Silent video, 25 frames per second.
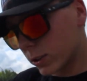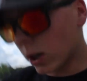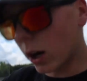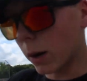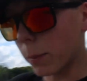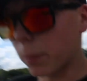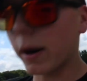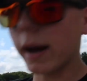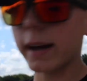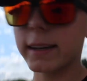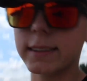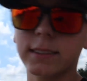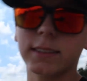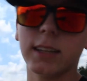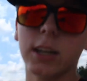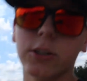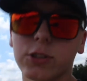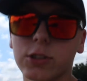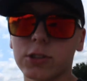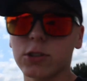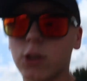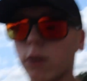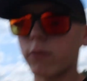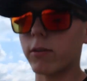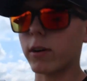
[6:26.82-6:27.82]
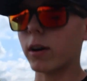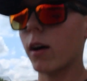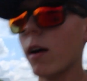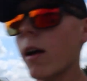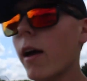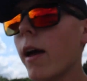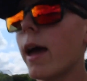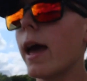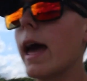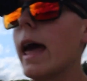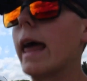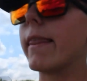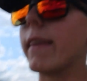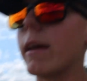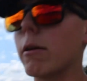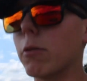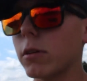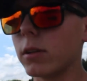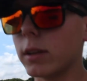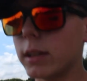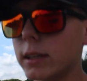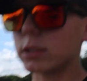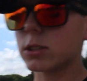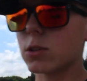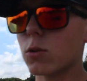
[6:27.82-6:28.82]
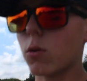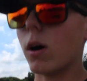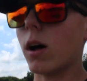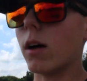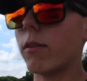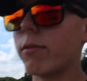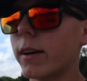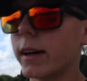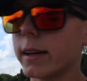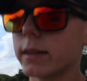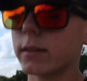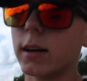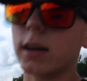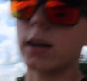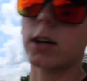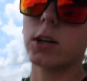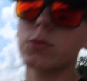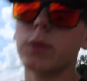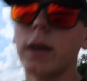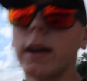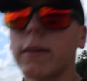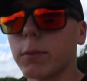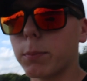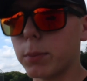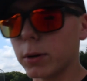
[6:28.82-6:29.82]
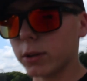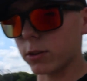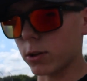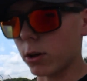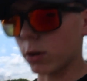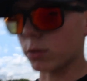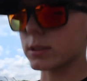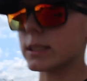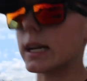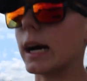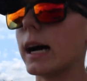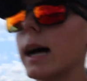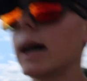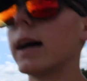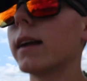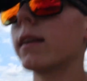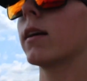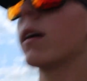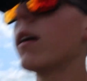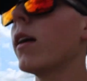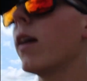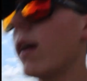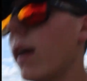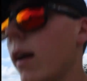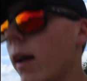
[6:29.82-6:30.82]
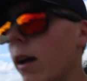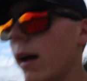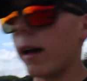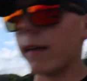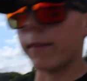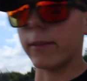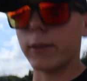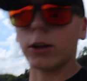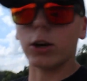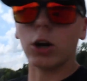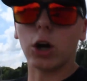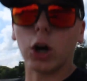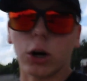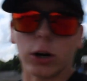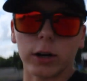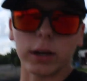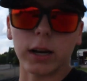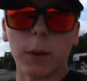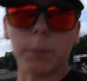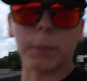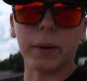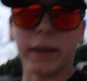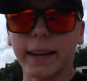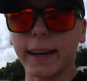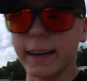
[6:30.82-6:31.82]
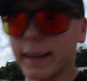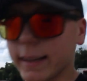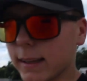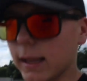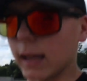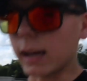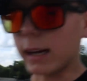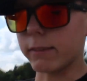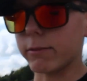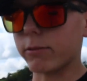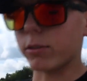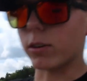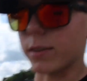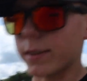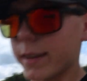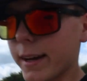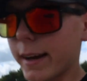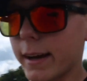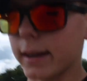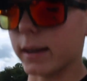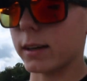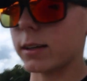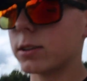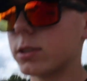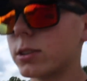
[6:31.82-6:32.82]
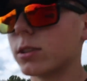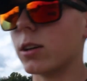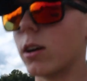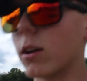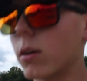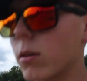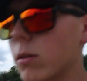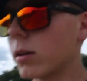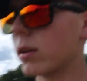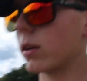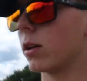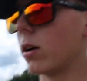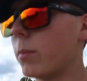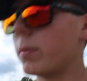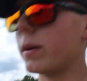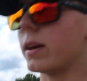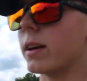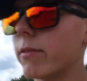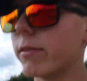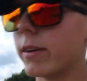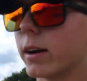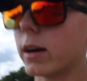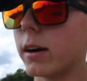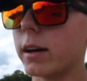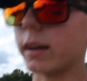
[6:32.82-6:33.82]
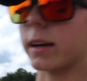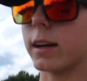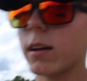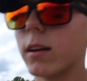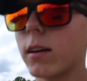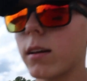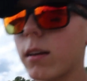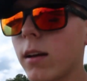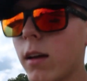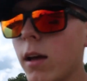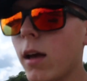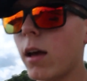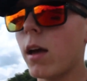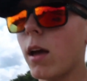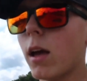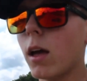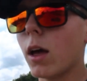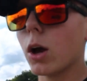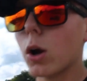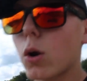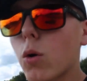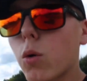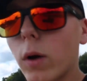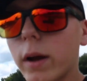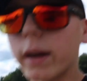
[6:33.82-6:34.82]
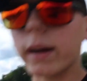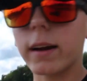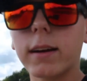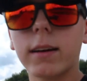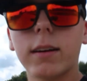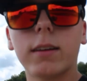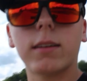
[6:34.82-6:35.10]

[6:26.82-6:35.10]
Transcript: our practice session's over, they release qualifying tires, we have to put those on and then hurry up and get in line for tech. So it'll be a very quick,